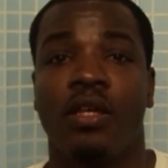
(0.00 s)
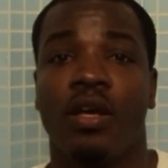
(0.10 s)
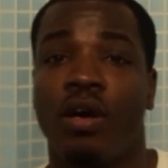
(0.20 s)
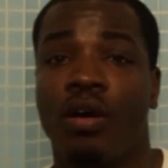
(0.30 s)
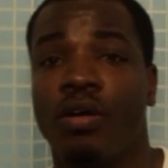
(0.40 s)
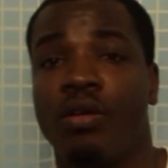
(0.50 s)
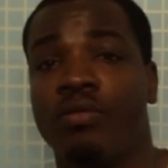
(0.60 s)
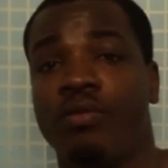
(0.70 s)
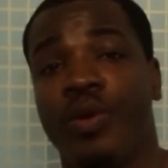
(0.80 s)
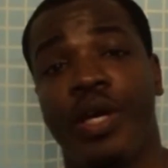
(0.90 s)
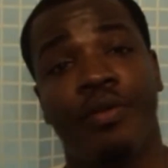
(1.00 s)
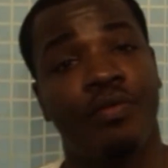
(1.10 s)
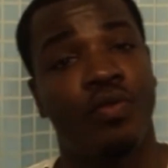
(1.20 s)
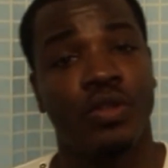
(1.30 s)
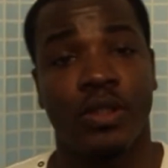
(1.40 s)
Y'all, we in
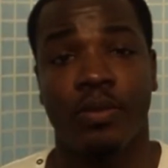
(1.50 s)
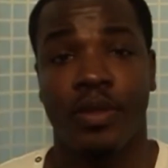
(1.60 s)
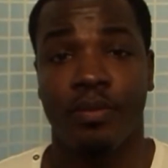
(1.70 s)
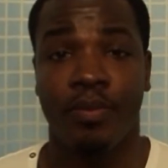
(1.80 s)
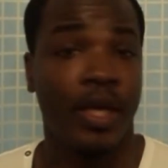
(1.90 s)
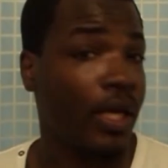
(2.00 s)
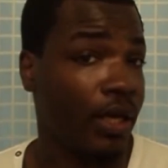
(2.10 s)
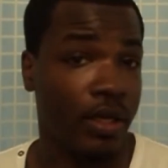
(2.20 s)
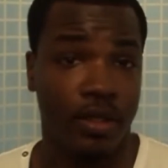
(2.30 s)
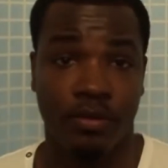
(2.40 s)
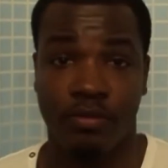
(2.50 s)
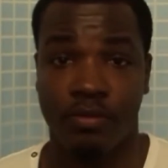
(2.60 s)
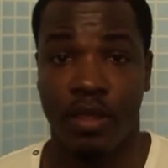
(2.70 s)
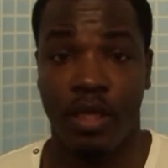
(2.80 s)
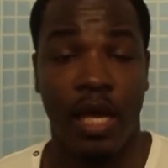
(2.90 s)
for something big.
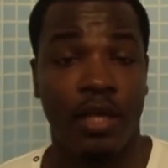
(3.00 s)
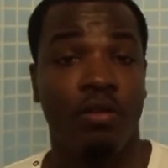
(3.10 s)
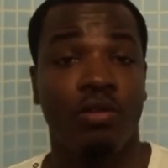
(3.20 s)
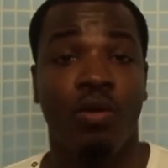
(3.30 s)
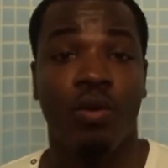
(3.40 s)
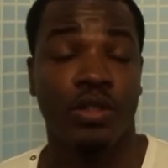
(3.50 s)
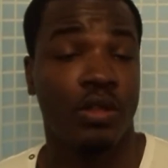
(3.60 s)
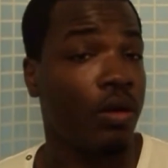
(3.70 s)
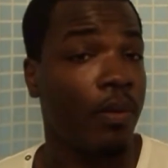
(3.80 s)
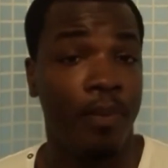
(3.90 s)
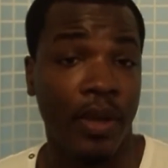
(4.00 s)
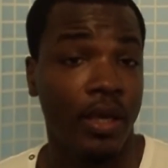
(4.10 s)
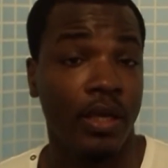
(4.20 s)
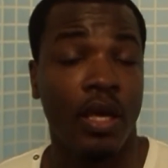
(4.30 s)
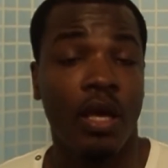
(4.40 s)
I don't know what it's going to
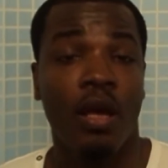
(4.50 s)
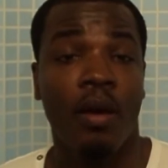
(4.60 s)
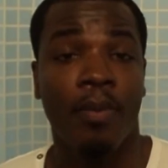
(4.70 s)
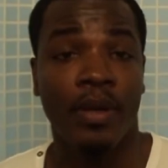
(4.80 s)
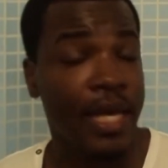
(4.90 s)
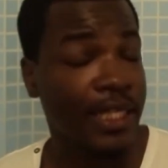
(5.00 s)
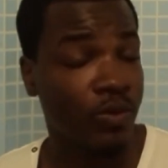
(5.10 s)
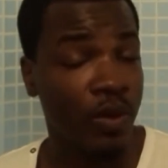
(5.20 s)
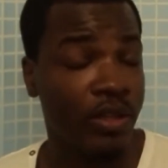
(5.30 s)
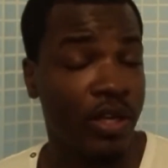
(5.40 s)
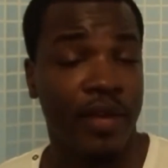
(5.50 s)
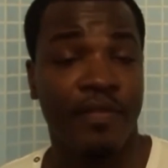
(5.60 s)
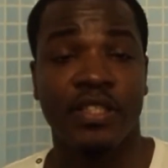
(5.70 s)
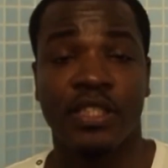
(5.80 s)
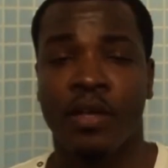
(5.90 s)
be. But next week, they're
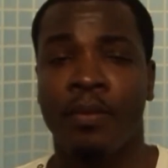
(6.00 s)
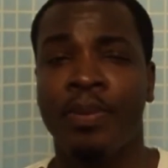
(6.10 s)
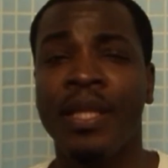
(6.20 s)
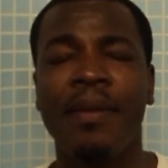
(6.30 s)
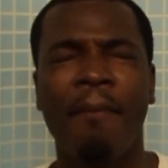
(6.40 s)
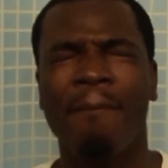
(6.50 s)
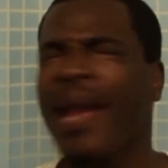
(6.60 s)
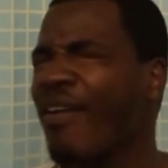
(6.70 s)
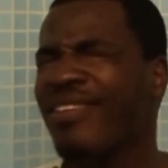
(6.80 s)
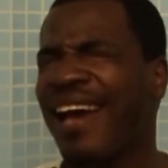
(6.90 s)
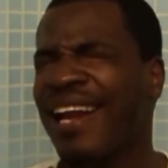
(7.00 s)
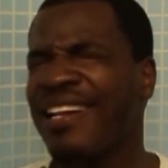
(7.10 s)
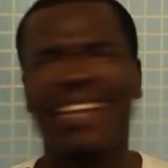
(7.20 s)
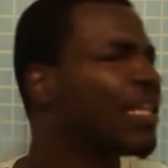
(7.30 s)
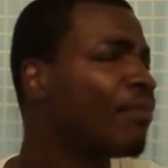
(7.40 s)
giving us a complete
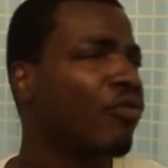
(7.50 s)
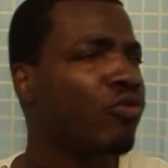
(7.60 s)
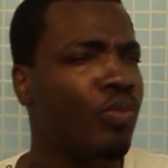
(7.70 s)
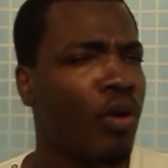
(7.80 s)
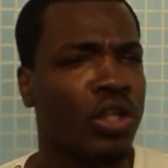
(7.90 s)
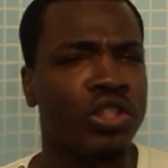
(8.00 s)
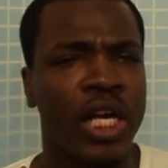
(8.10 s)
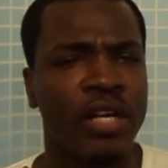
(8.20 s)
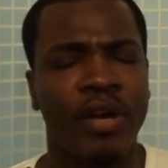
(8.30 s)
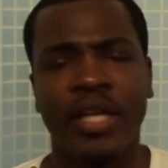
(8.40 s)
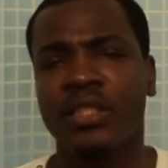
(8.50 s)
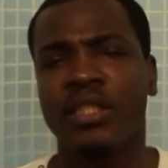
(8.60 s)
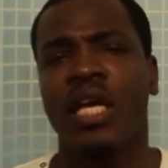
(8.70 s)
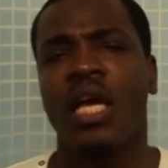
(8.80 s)
marathon, another RuPaul's Drag Race.